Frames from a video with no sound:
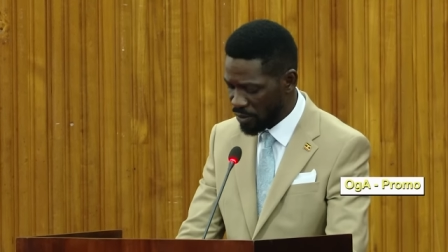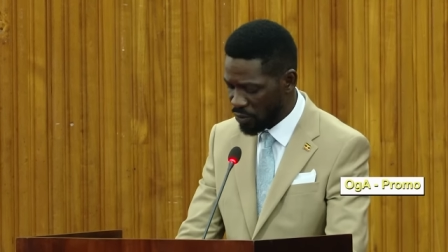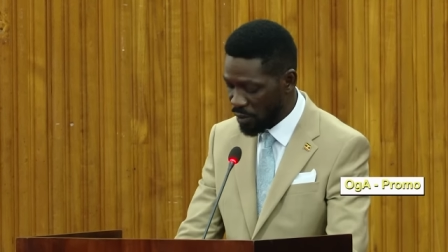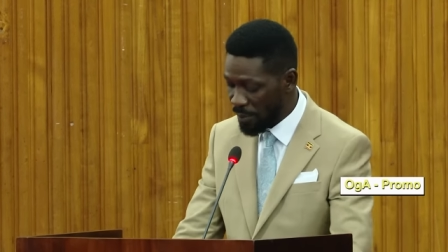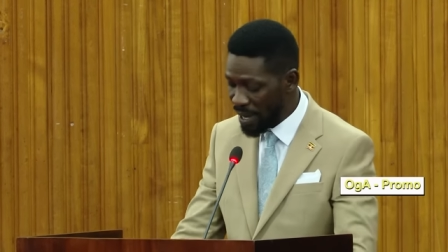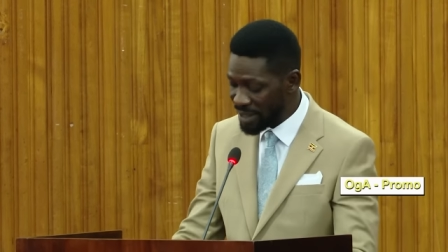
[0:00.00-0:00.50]

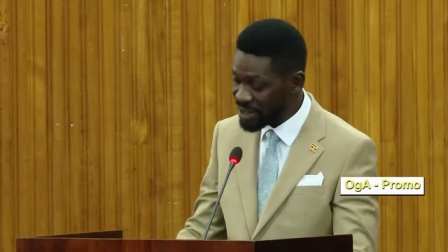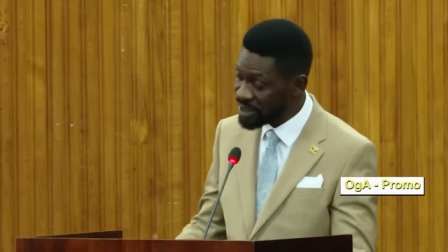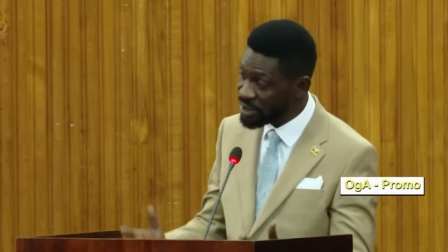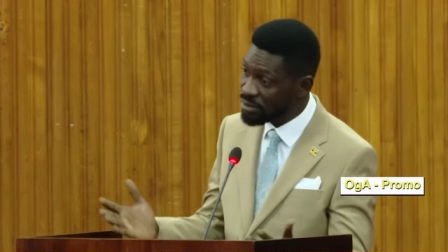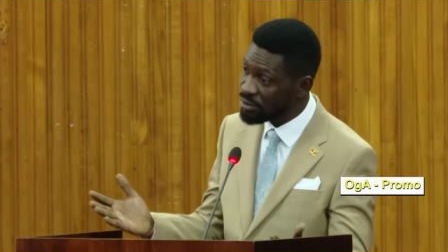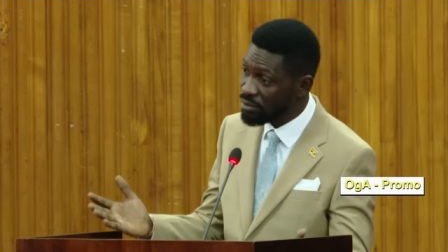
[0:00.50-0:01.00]
We
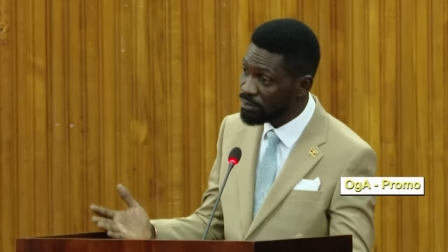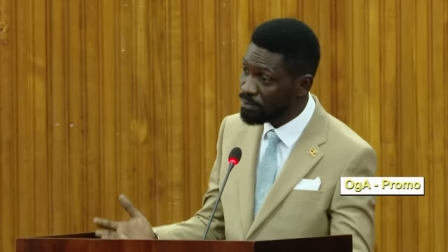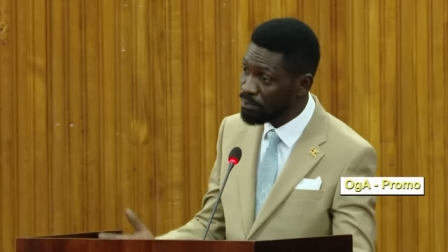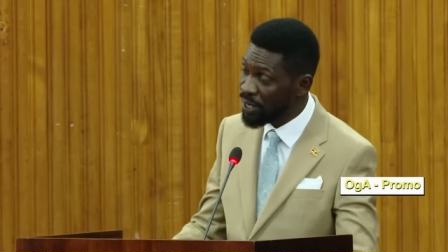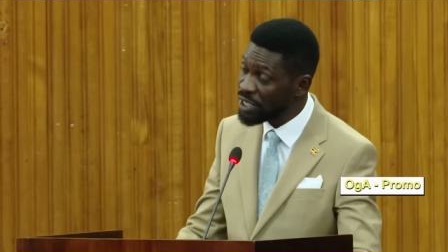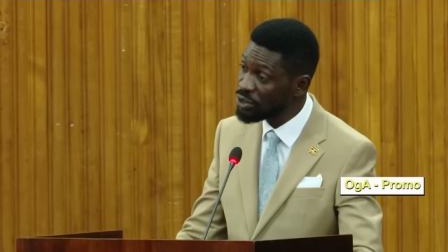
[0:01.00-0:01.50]
must
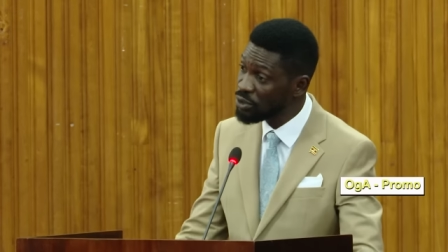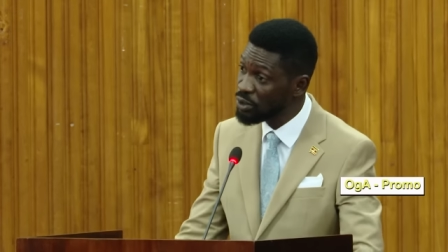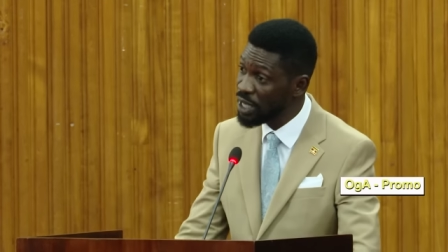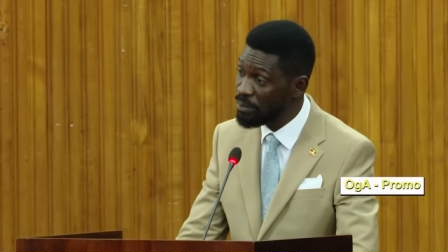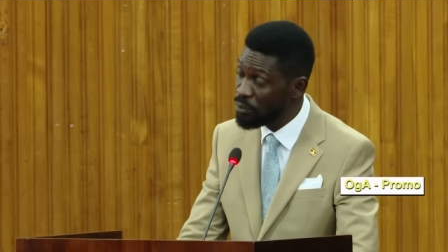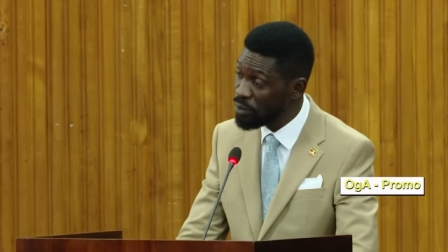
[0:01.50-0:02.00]
paint to
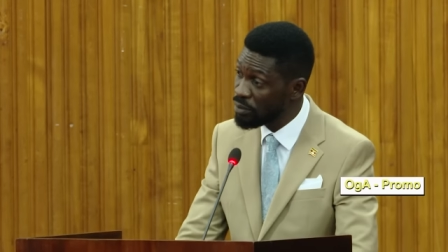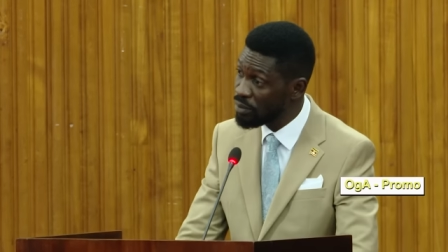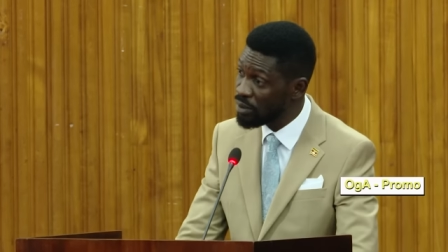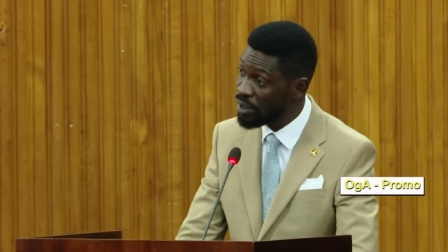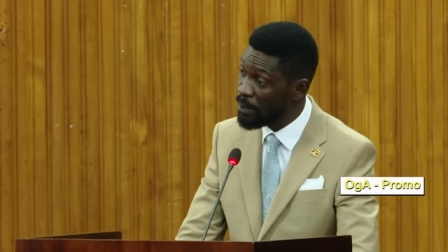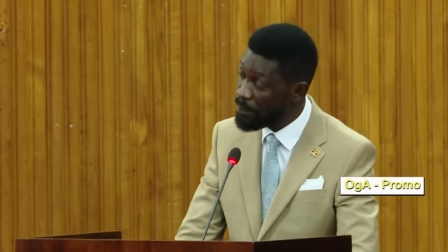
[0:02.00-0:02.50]
them
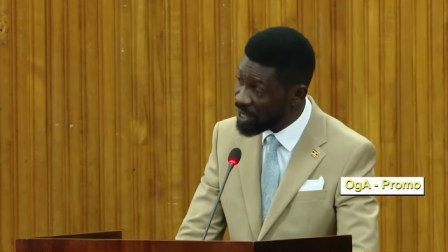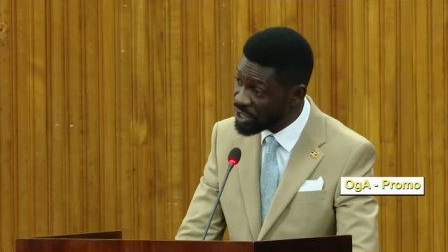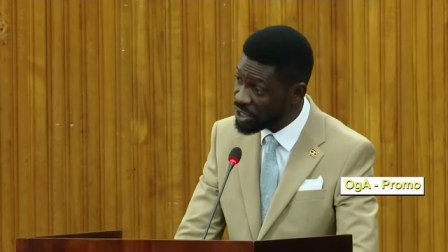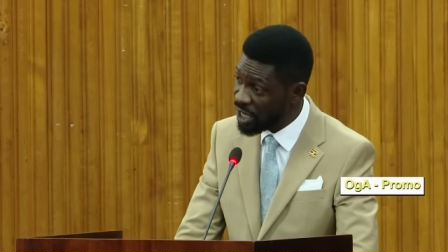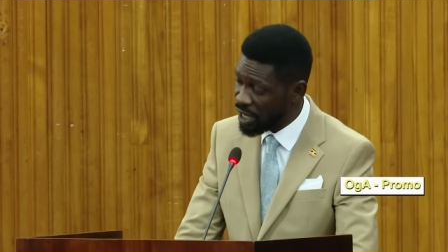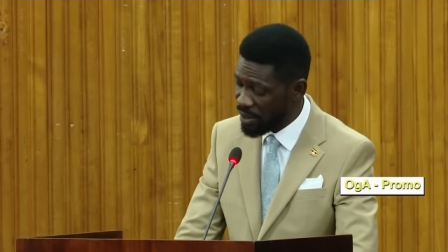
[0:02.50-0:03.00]
a
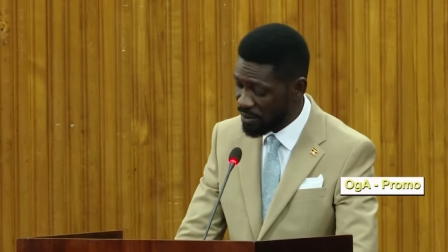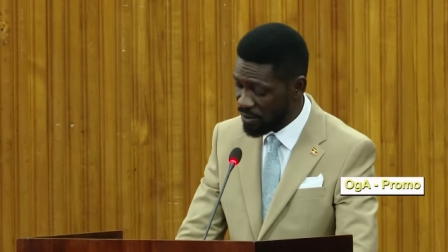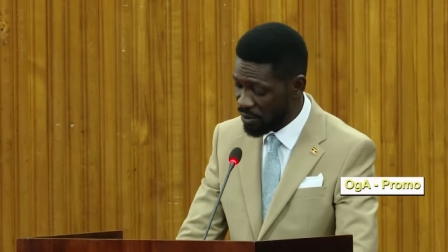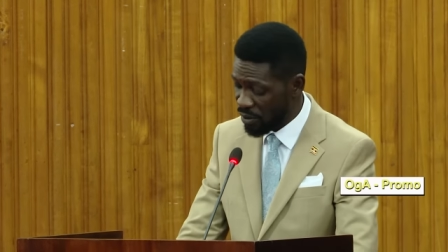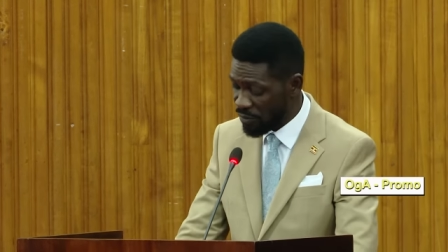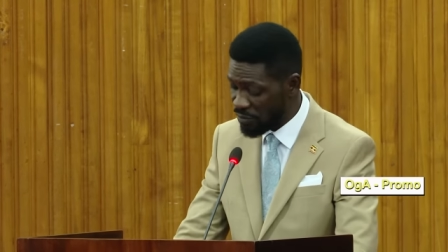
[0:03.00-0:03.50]
picture
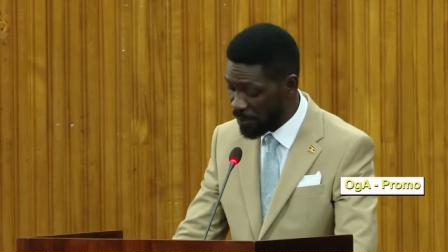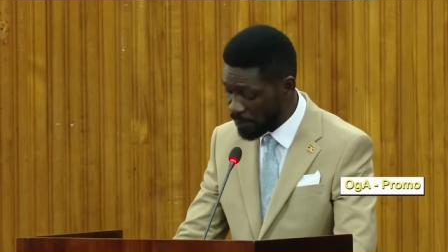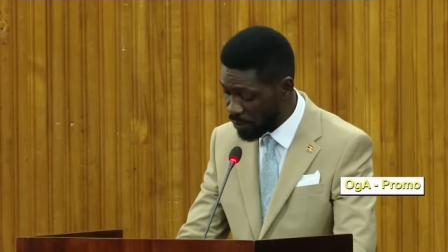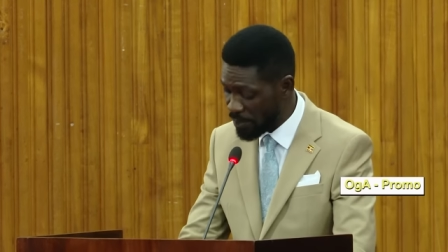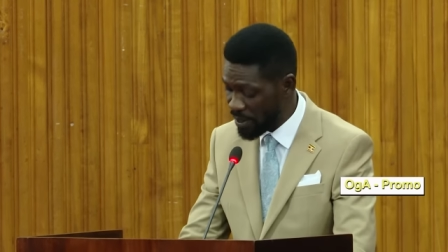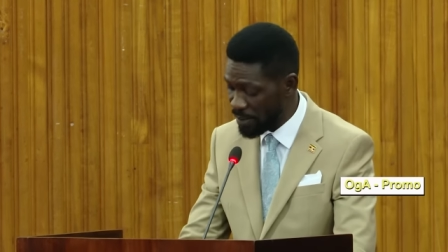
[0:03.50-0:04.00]
of the
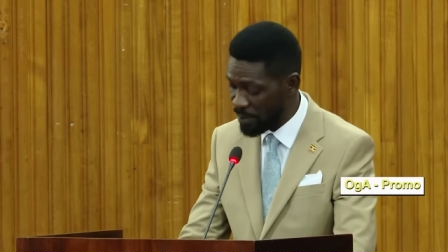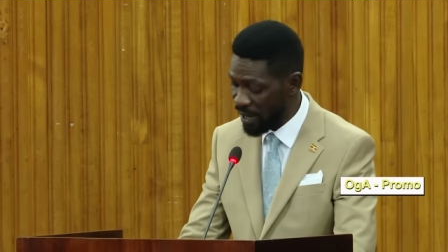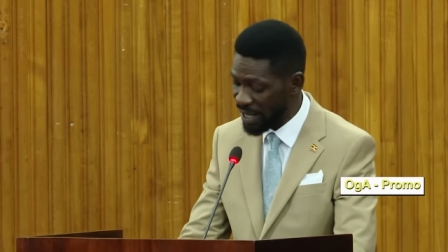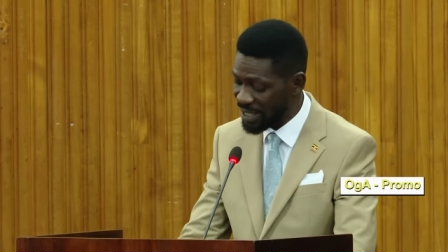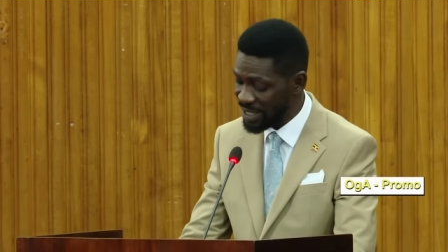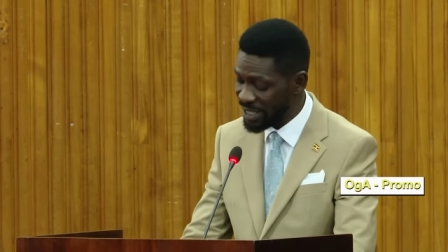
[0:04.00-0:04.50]
problem
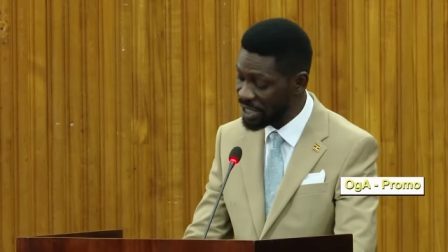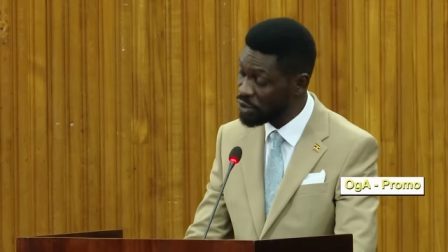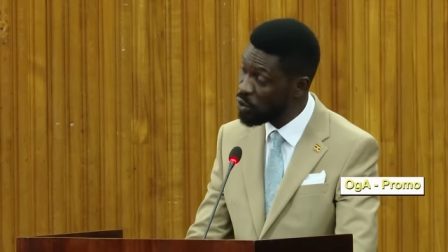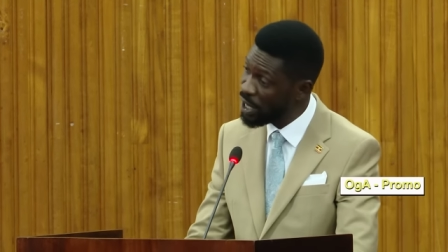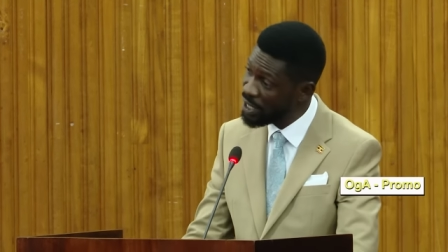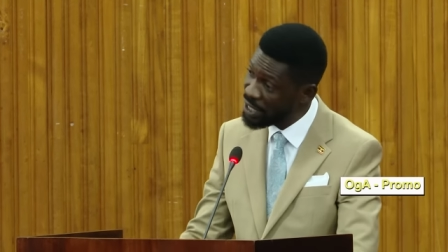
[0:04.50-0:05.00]
and indeed
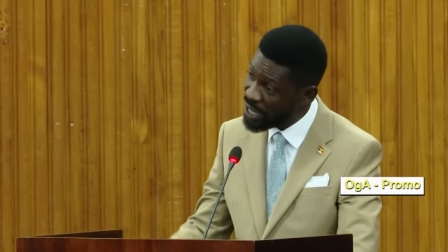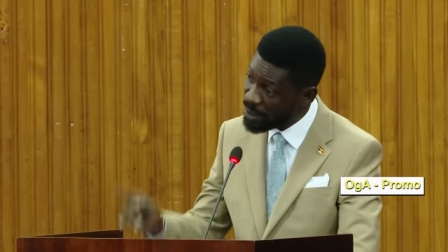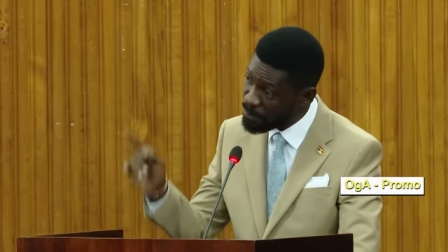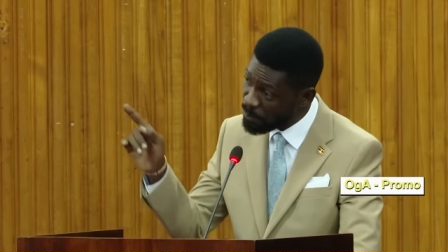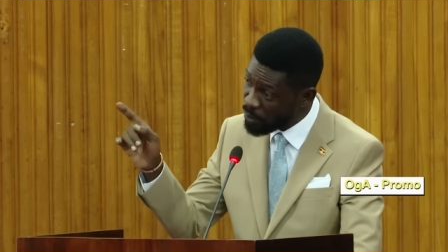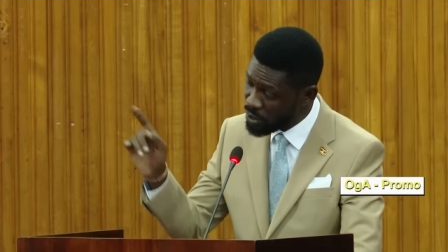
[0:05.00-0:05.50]
go ahead
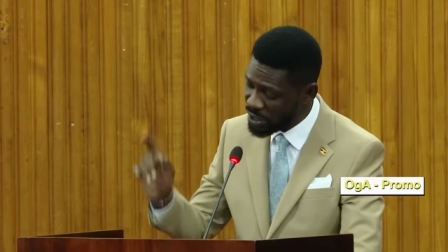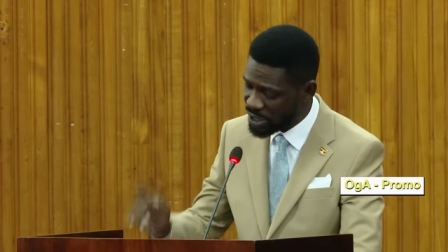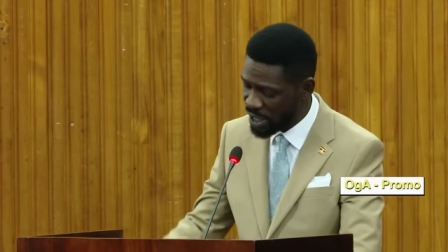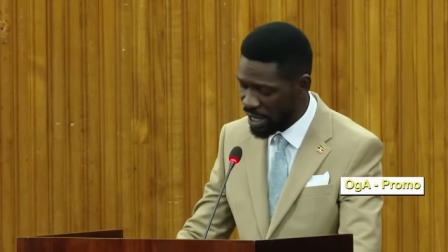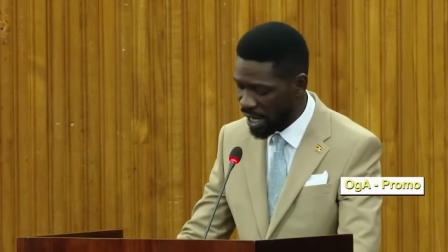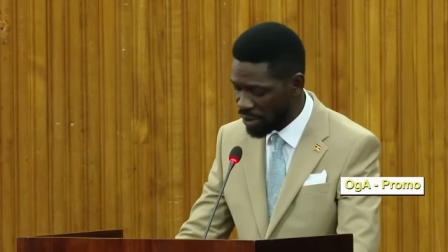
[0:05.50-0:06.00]
and point
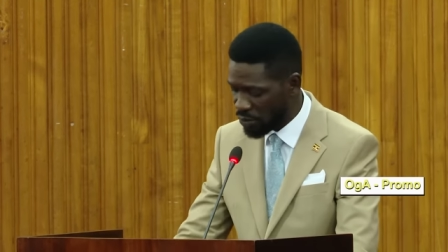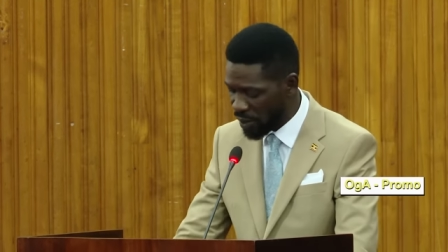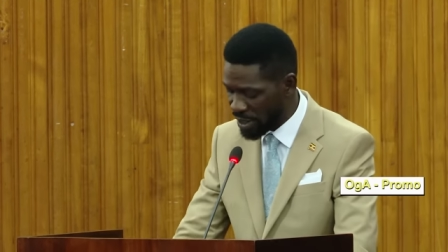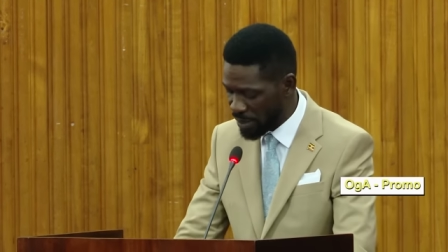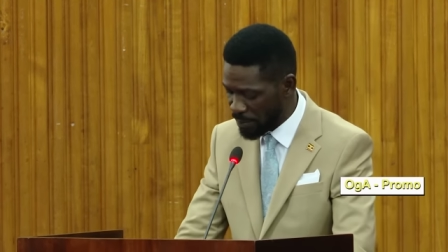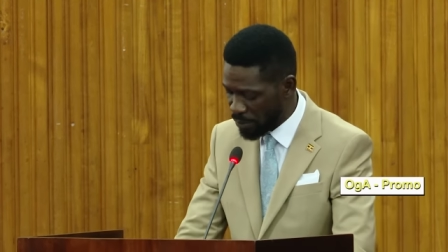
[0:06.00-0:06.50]
at
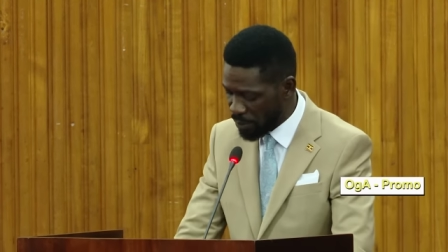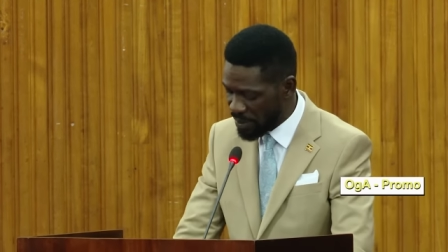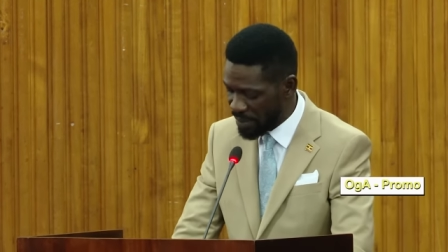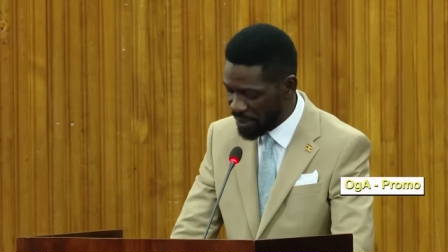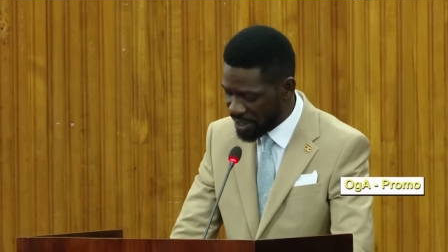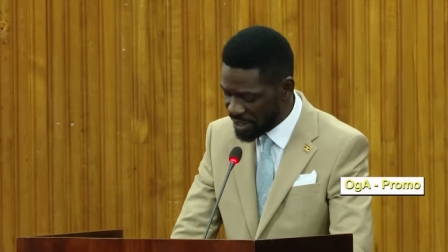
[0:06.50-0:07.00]
where the
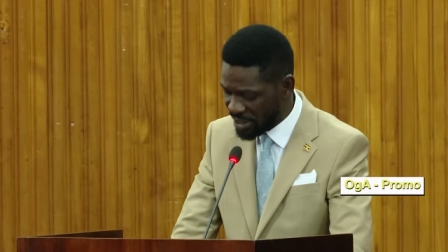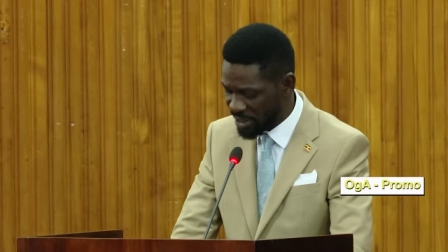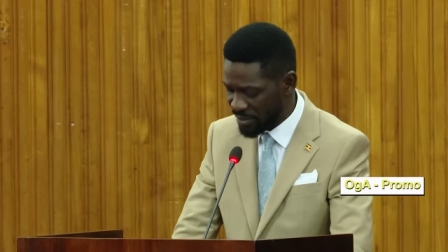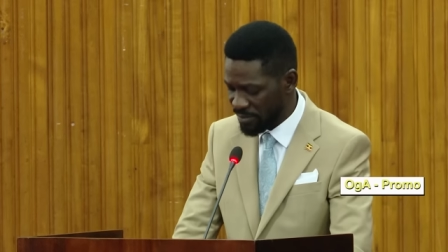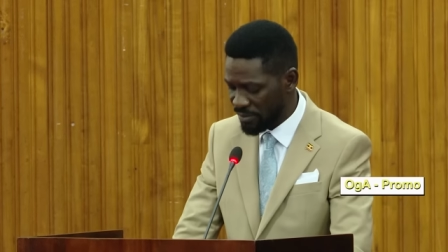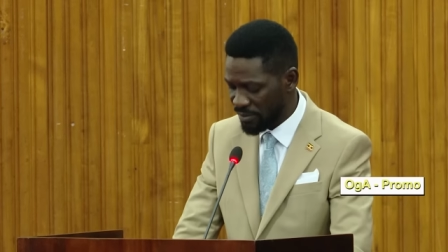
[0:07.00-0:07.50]
problem is.